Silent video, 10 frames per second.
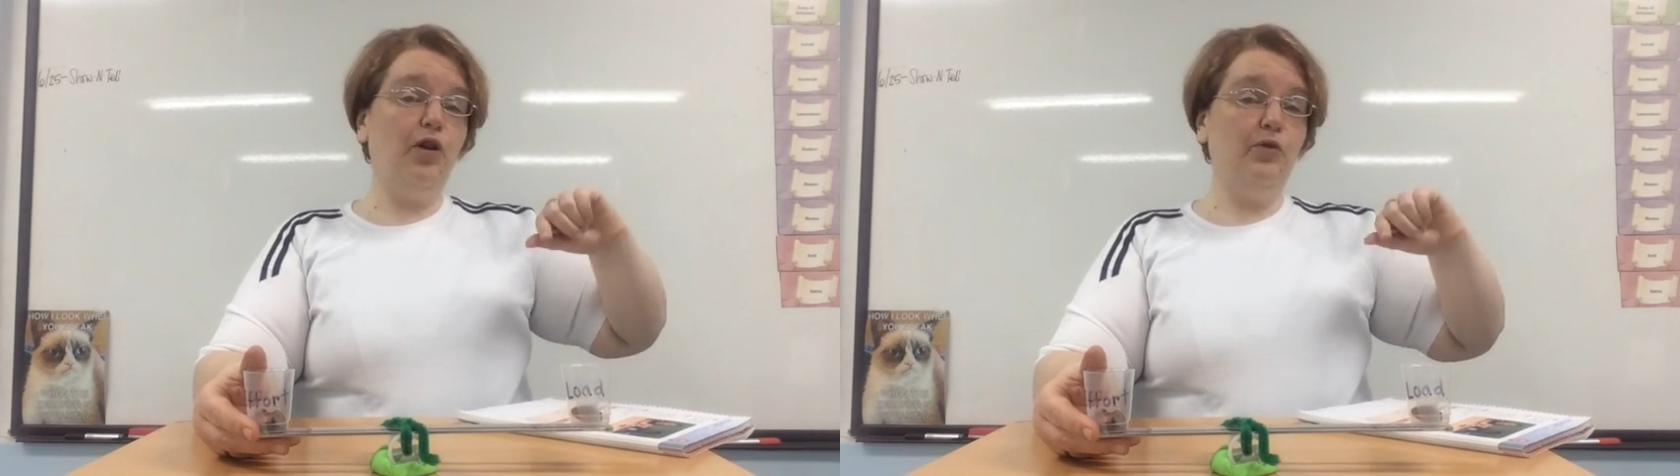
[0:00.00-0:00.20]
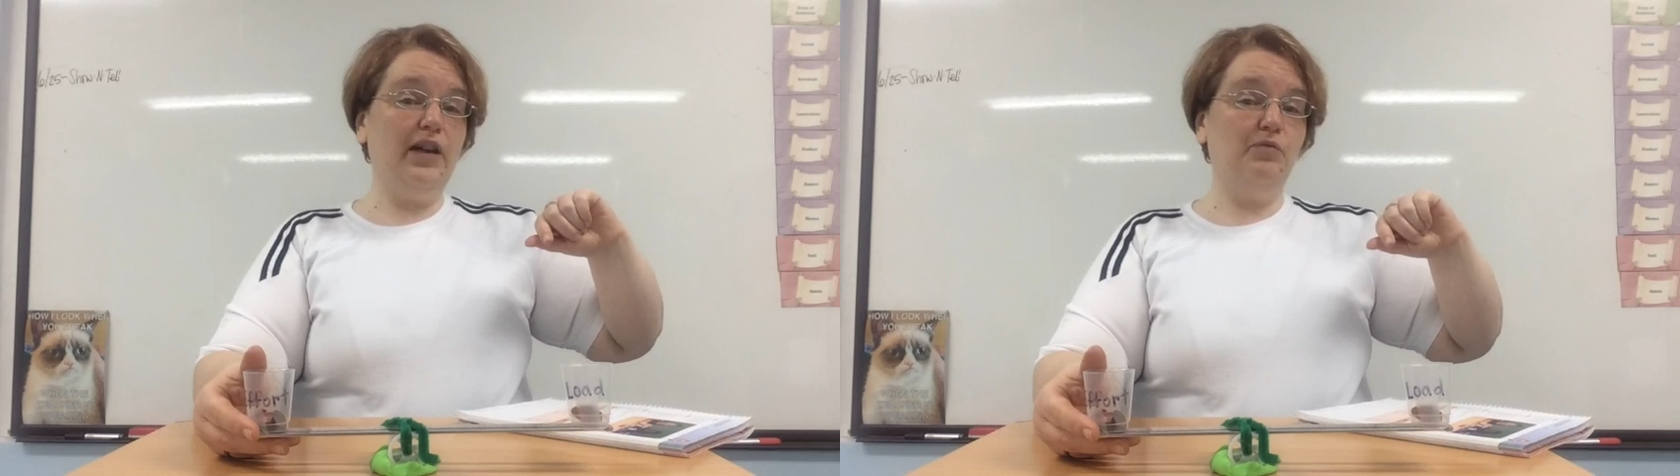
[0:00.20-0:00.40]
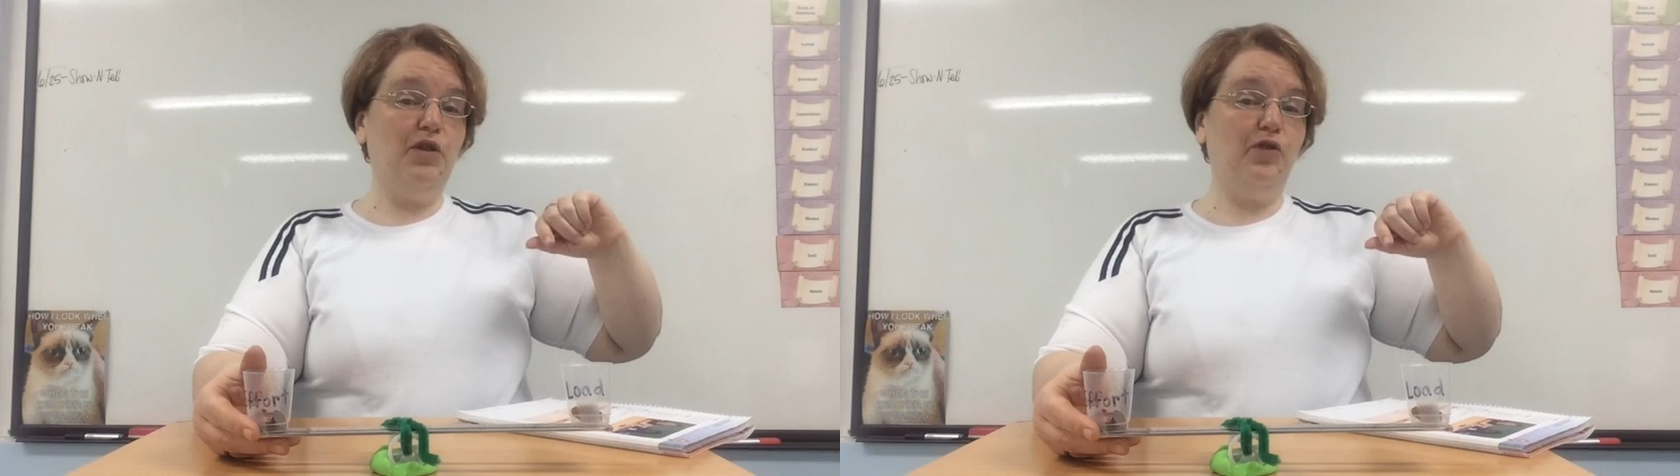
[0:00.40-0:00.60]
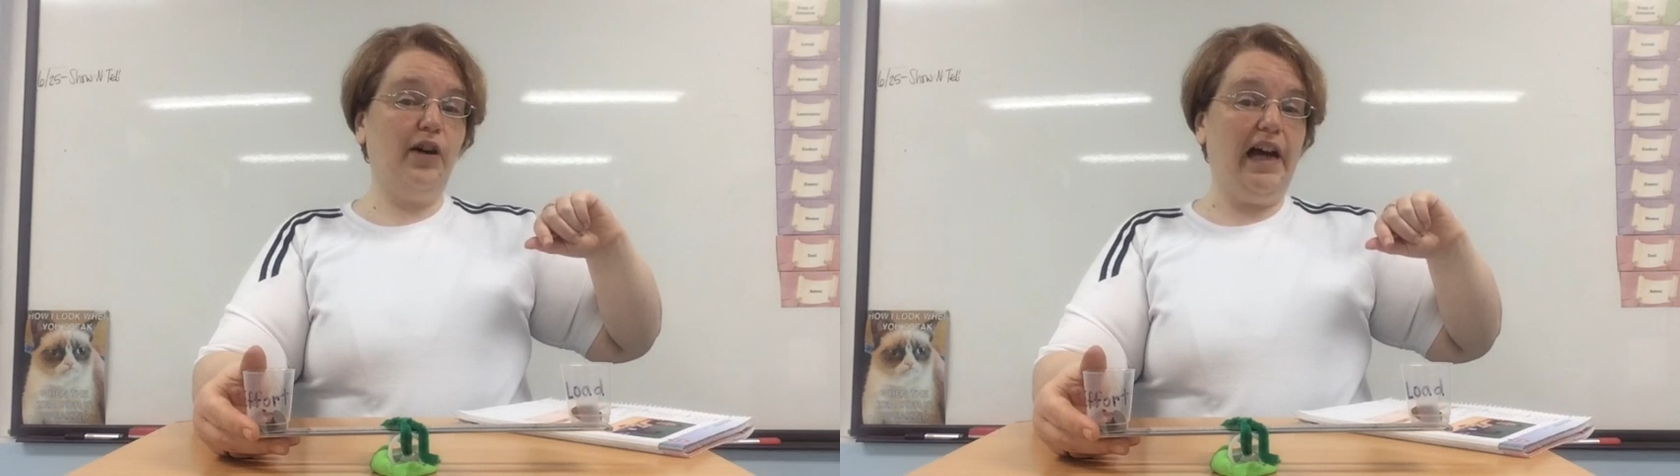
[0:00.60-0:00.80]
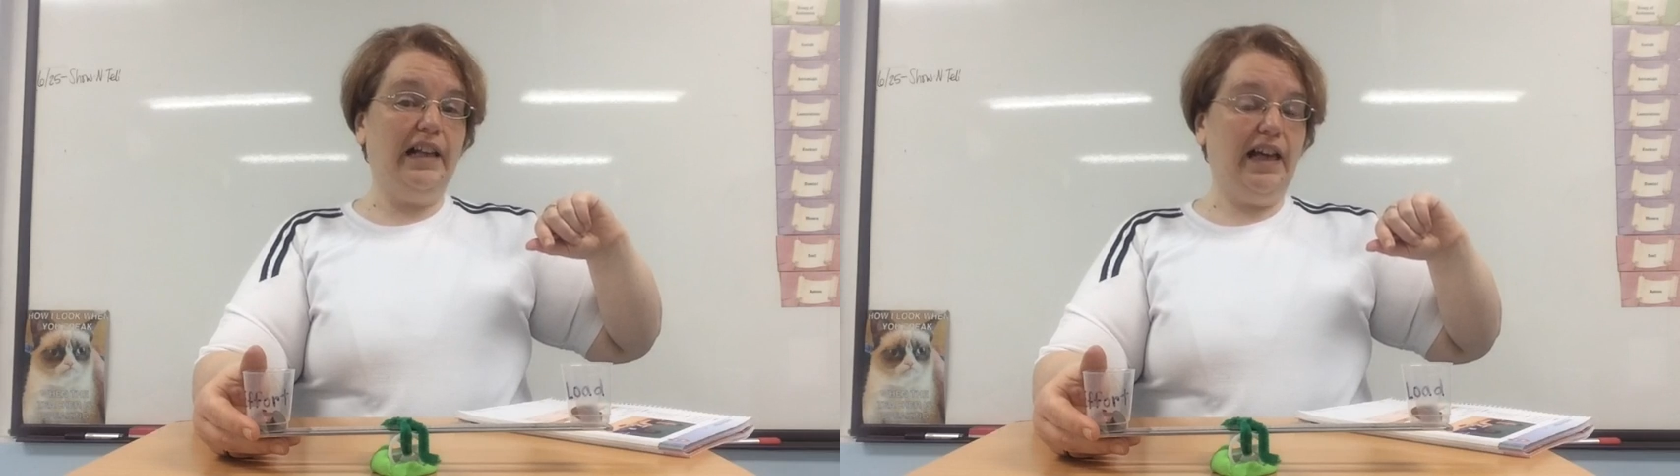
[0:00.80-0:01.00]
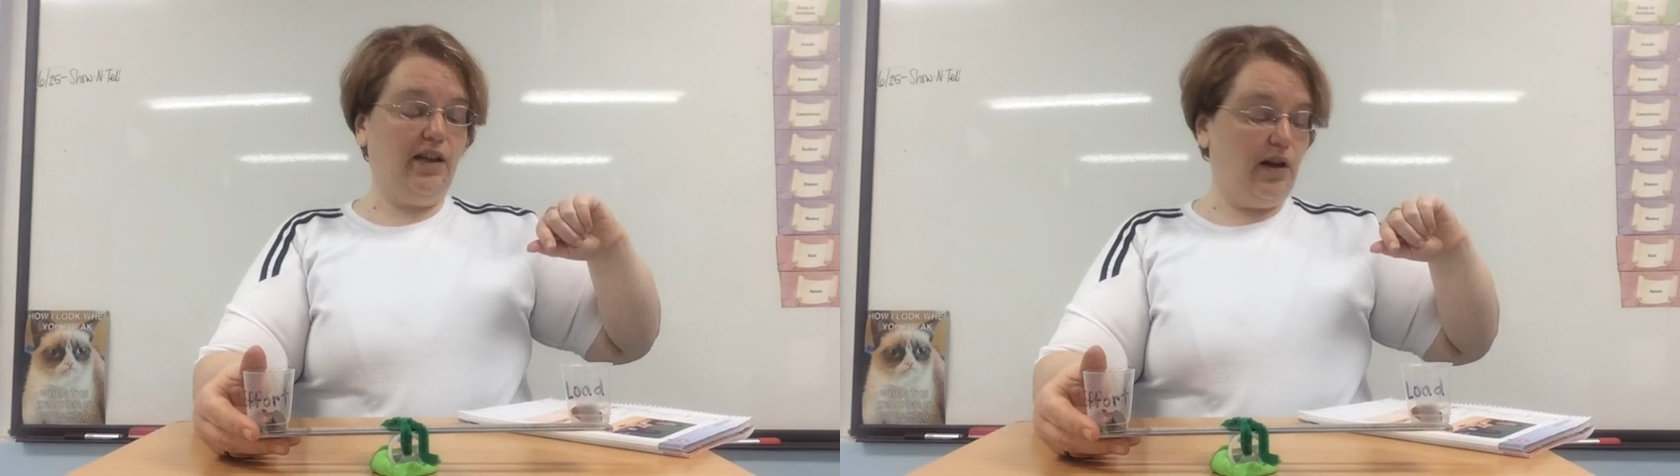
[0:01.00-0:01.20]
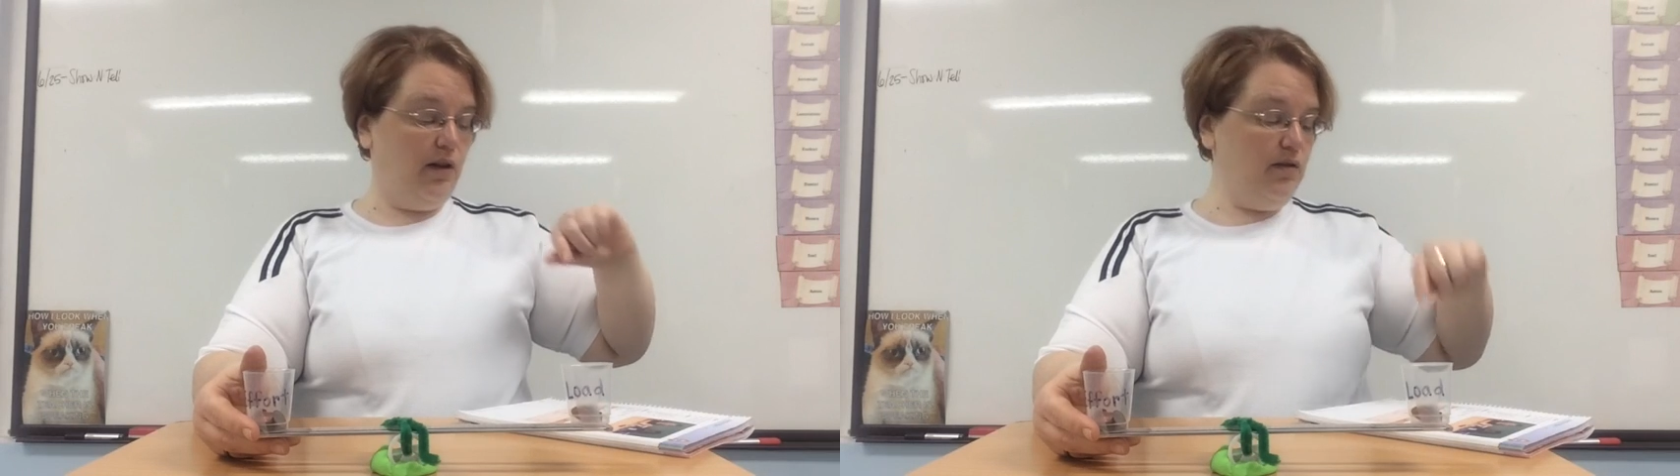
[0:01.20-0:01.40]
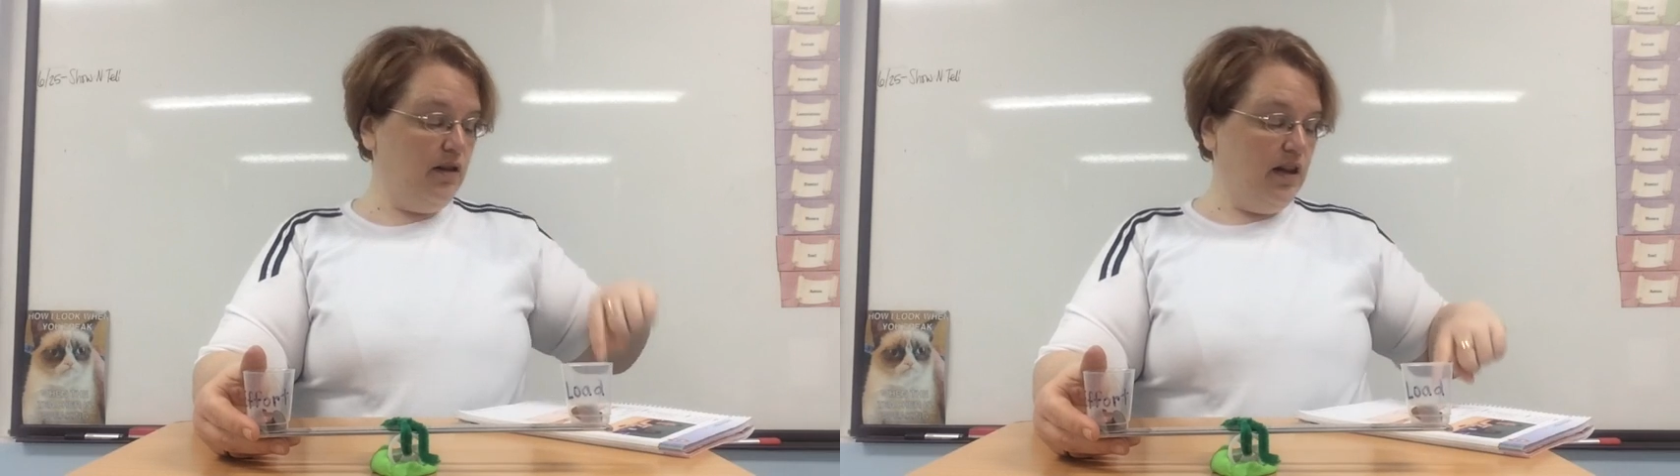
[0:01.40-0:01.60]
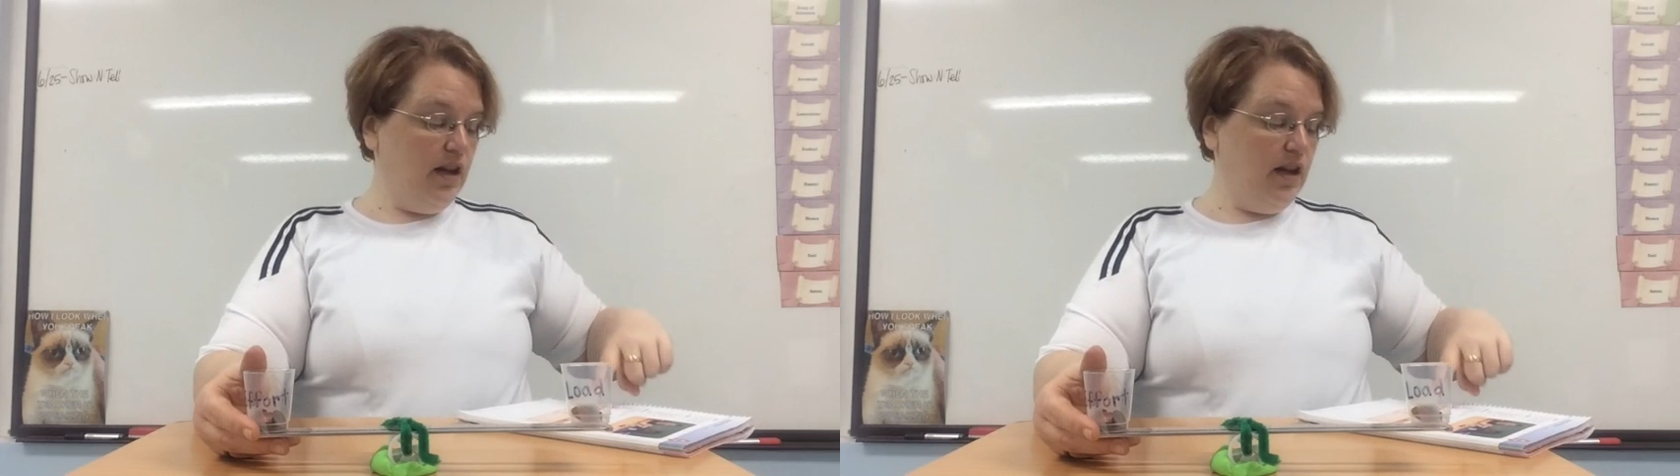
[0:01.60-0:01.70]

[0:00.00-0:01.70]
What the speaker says: I let go,